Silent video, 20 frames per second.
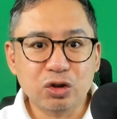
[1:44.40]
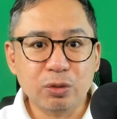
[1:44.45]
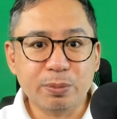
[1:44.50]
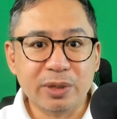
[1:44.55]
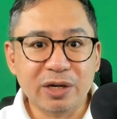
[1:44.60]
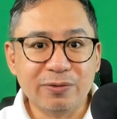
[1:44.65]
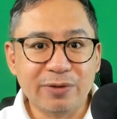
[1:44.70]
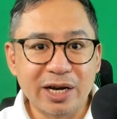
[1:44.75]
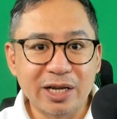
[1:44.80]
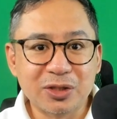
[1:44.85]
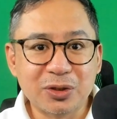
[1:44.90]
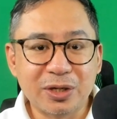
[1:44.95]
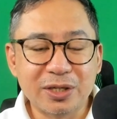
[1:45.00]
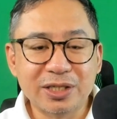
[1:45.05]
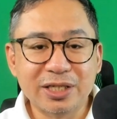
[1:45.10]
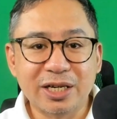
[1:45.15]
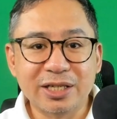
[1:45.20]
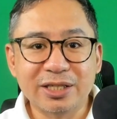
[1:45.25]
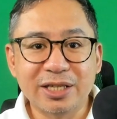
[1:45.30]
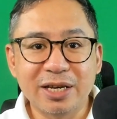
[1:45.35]

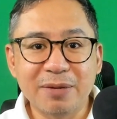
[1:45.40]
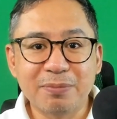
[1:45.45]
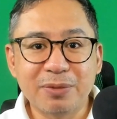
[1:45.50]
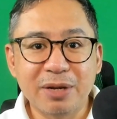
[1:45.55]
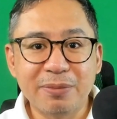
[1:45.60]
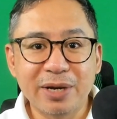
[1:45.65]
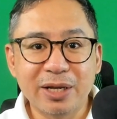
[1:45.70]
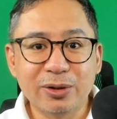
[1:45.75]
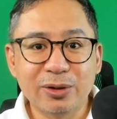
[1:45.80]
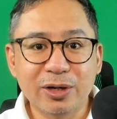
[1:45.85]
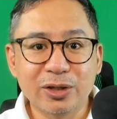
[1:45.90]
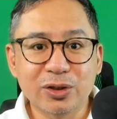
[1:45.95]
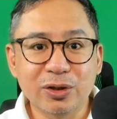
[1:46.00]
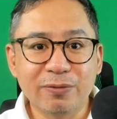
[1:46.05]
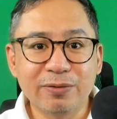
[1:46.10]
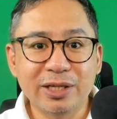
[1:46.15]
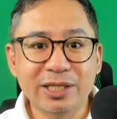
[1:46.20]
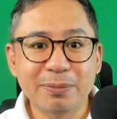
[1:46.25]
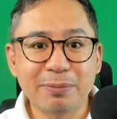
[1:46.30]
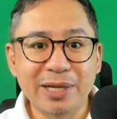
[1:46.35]
Supervisors are the
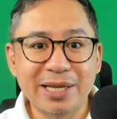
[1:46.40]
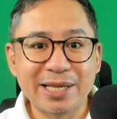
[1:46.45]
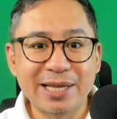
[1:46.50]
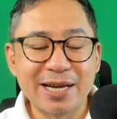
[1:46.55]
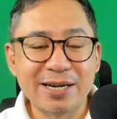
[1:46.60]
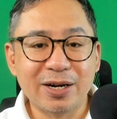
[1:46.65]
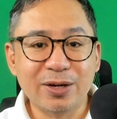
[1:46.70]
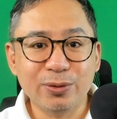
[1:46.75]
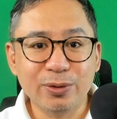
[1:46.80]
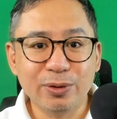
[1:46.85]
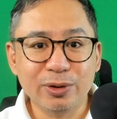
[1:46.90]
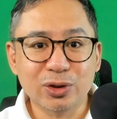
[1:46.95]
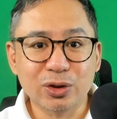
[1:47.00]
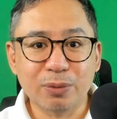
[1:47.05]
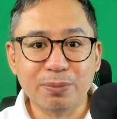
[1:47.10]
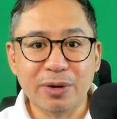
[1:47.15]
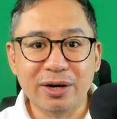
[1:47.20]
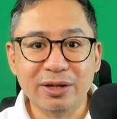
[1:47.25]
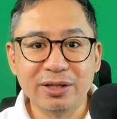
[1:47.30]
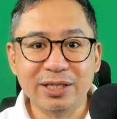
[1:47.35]
implementers of disciplinary
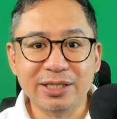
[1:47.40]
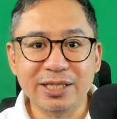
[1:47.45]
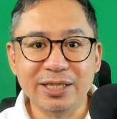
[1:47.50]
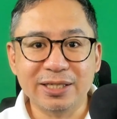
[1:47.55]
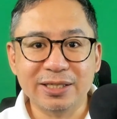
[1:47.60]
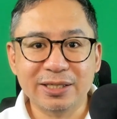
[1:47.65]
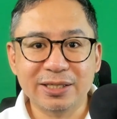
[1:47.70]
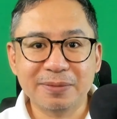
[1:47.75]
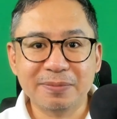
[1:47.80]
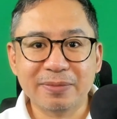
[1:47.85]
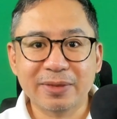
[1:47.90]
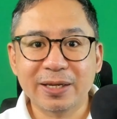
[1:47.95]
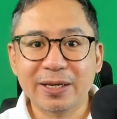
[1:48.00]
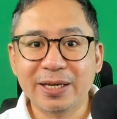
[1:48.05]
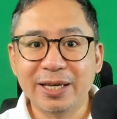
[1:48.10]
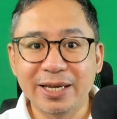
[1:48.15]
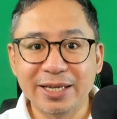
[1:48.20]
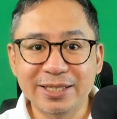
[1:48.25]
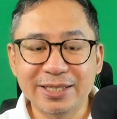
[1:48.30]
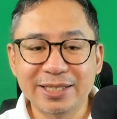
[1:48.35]
rules or policies.
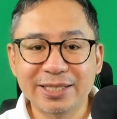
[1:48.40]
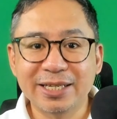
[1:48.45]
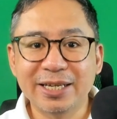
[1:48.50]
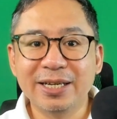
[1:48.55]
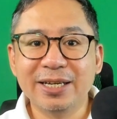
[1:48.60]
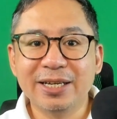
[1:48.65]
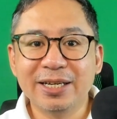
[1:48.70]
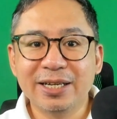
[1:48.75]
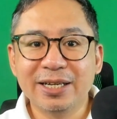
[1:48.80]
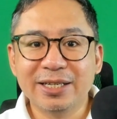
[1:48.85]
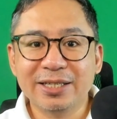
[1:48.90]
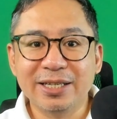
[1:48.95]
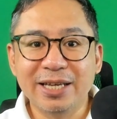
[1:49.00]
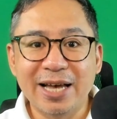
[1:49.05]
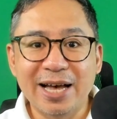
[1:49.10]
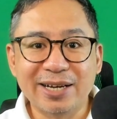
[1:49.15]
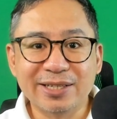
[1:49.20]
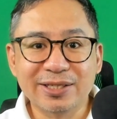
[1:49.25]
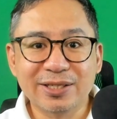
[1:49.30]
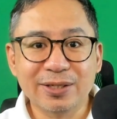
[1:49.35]
Hence,
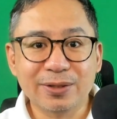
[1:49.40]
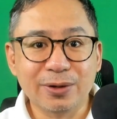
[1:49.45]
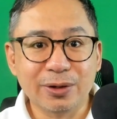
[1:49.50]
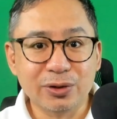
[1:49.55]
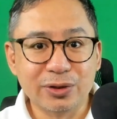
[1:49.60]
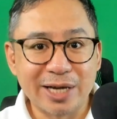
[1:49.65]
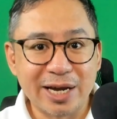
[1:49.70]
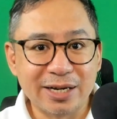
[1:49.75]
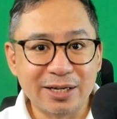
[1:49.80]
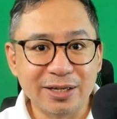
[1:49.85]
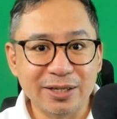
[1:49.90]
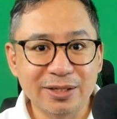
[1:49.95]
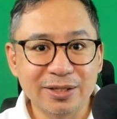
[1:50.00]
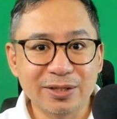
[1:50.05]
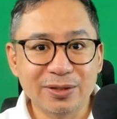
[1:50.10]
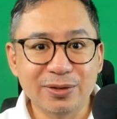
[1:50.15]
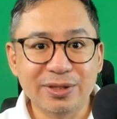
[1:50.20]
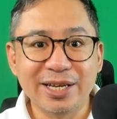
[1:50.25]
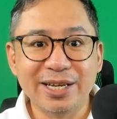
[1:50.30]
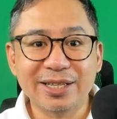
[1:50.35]
they act
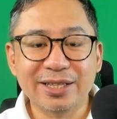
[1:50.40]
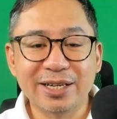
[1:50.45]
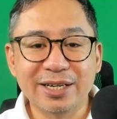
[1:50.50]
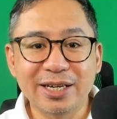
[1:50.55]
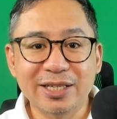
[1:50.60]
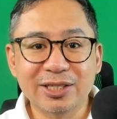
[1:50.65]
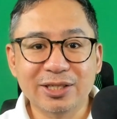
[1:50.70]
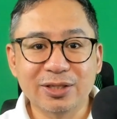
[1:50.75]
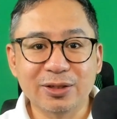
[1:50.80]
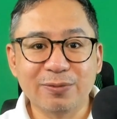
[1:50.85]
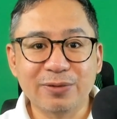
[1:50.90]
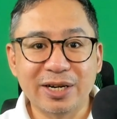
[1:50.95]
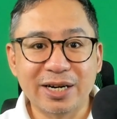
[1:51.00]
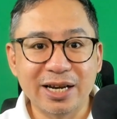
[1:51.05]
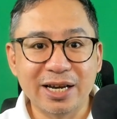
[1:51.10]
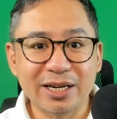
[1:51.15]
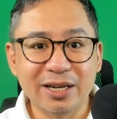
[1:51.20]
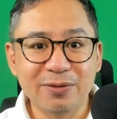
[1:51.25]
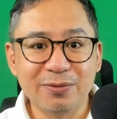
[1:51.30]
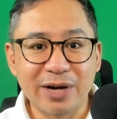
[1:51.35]
contrary to the interests of
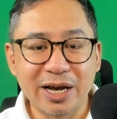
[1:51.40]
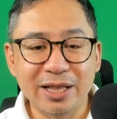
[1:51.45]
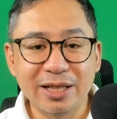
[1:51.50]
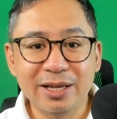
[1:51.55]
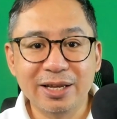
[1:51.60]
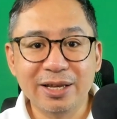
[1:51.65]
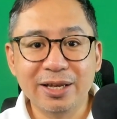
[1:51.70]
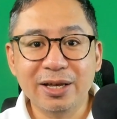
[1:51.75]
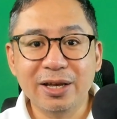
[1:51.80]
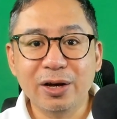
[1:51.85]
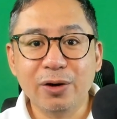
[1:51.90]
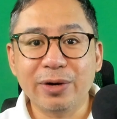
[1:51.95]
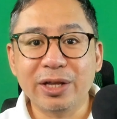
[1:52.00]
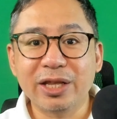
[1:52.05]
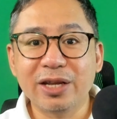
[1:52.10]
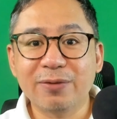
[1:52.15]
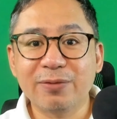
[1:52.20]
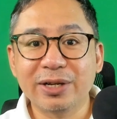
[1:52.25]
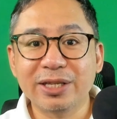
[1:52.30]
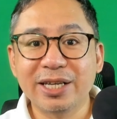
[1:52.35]
the rank and file
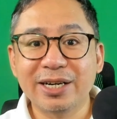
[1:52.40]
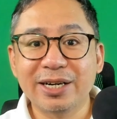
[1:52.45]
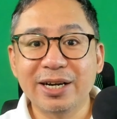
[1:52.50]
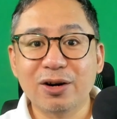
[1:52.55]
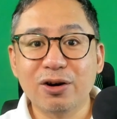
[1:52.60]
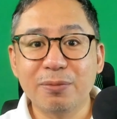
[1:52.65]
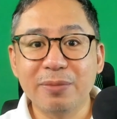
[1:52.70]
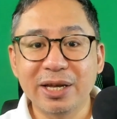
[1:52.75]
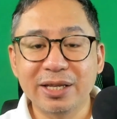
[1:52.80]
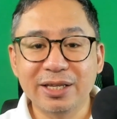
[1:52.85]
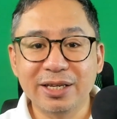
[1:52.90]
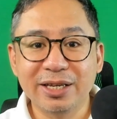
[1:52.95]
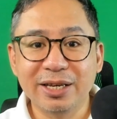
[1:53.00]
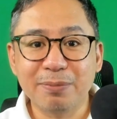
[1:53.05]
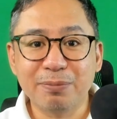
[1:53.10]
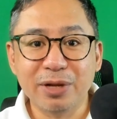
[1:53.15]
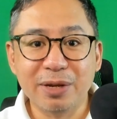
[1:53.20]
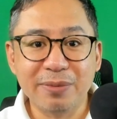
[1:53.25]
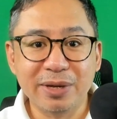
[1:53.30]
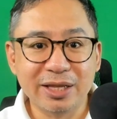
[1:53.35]
whenever they recommend
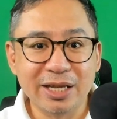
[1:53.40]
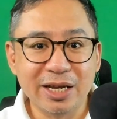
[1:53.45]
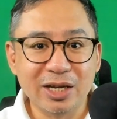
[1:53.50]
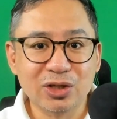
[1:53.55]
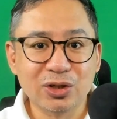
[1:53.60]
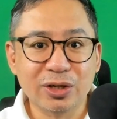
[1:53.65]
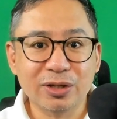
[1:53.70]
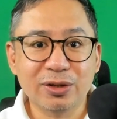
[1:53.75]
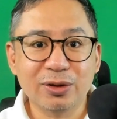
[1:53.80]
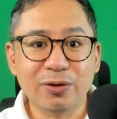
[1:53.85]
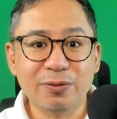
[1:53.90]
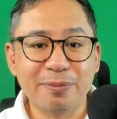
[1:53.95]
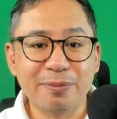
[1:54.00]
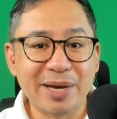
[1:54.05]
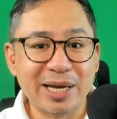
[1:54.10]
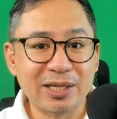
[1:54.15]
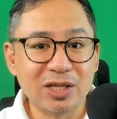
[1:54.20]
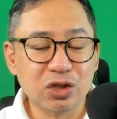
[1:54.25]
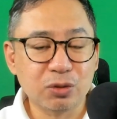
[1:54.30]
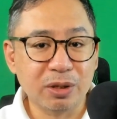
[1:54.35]
implementation
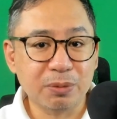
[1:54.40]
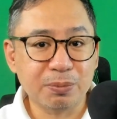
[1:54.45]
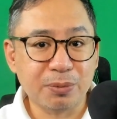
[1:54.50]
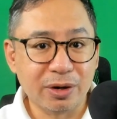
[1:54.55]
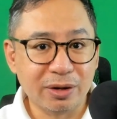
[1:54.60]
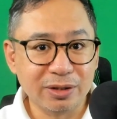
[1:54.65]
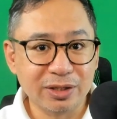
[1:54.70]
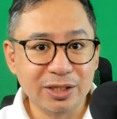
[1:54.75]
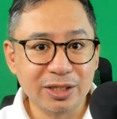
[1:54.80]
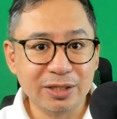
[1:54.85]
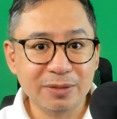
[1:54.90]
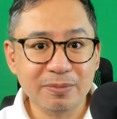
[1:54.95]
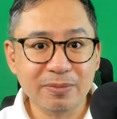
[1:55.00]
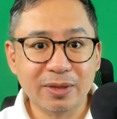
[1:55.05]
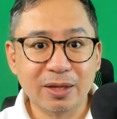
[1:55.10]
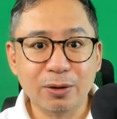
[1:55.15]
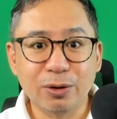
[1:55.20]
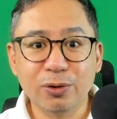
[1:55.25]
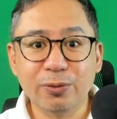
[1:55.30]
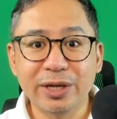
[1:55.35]
of management
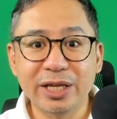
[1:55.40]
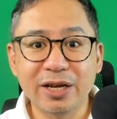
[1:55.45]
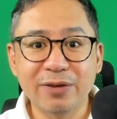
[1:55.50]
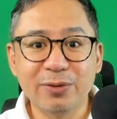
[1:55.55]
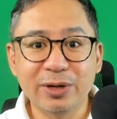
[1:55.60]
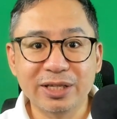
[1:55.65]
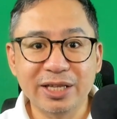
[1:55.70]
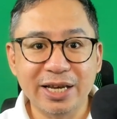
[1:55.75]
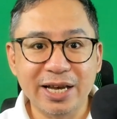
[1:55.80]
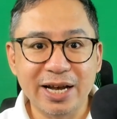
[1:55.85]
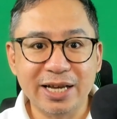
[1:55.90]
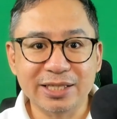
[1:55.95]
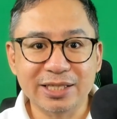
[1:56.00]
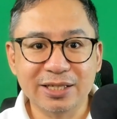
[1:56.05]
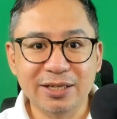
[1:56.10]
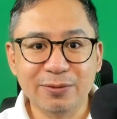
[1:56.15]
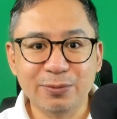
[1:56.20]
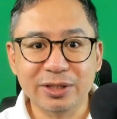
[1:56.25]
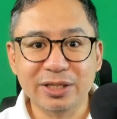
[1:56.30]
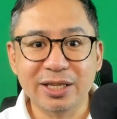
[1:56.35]
policy or whenever they
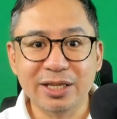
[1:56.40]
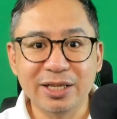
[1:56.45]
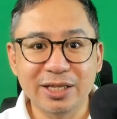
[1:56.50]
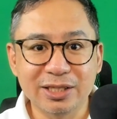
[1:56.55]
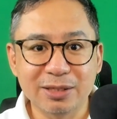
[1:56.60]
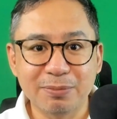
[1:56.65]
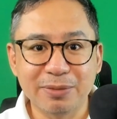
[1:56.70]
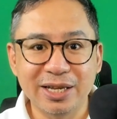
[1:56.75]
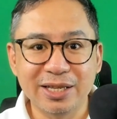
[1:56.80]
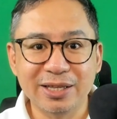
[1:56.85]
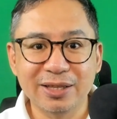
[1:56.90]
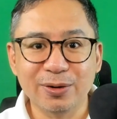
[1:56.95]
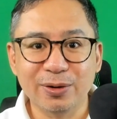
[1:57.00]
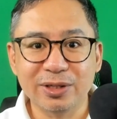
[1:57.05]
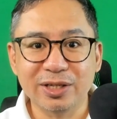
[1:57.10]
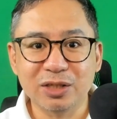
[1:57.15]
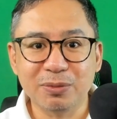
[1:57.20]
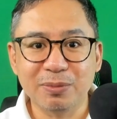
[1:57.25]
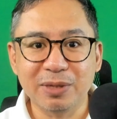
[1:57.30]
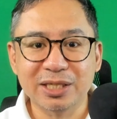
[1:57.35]
ask for the
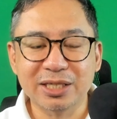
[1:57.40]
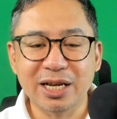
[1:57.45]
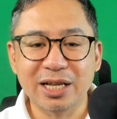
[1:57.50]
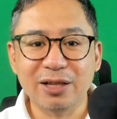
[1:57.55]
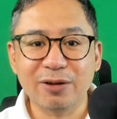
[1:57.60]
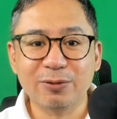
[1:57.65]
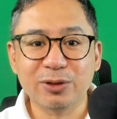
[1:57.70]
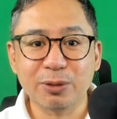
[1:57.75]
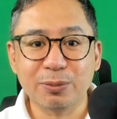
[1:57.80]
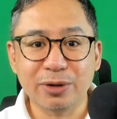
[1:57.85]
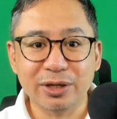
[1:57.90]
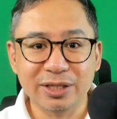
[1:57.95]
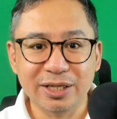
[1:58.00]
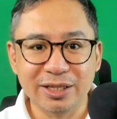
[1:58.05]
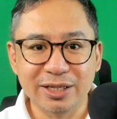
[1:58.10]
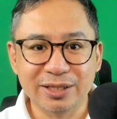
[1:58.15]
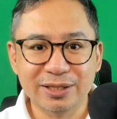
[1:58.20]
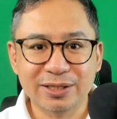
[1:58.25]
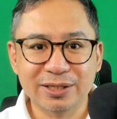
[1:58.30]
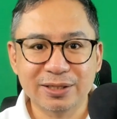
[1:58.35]
discipline or dismissal of
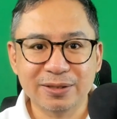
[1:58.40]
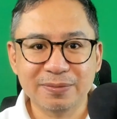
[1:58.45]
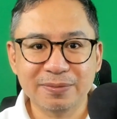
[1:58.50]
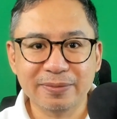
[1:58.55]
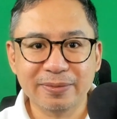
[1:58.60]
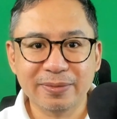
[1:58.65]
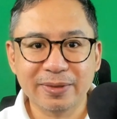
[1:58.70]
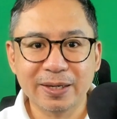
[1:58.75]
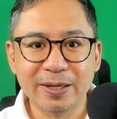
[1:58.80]
subordinates.